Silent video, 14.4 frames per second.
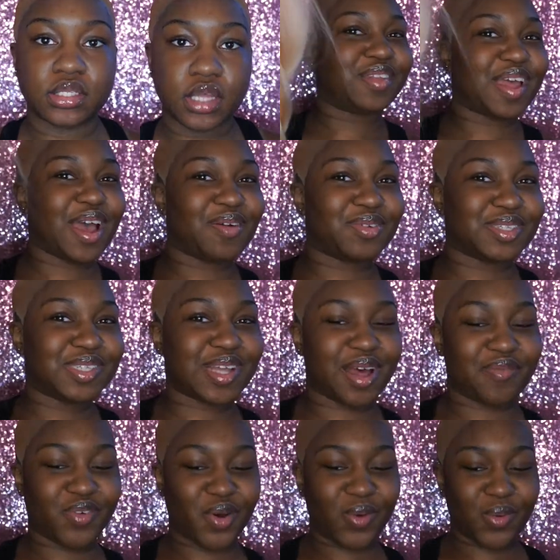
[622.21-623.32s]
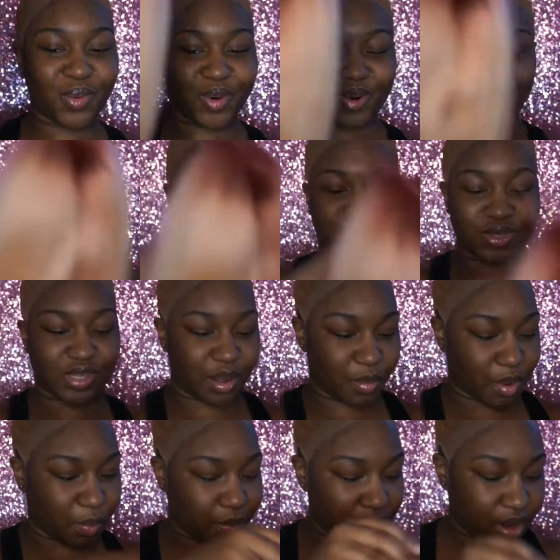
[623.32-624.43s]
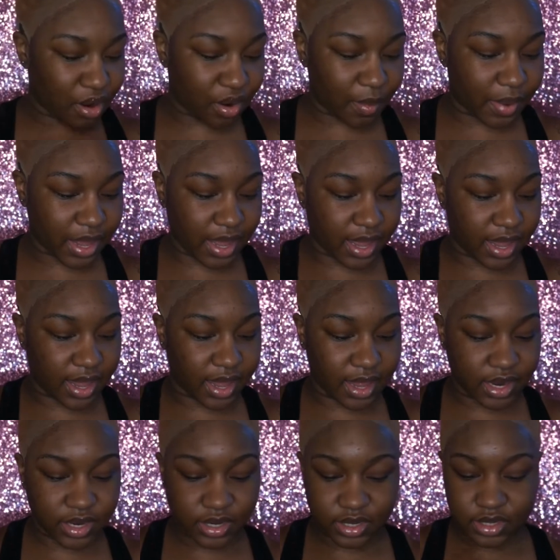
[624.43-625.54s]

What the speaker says: Now it's time for old girl. So I'm gonna put her on my head,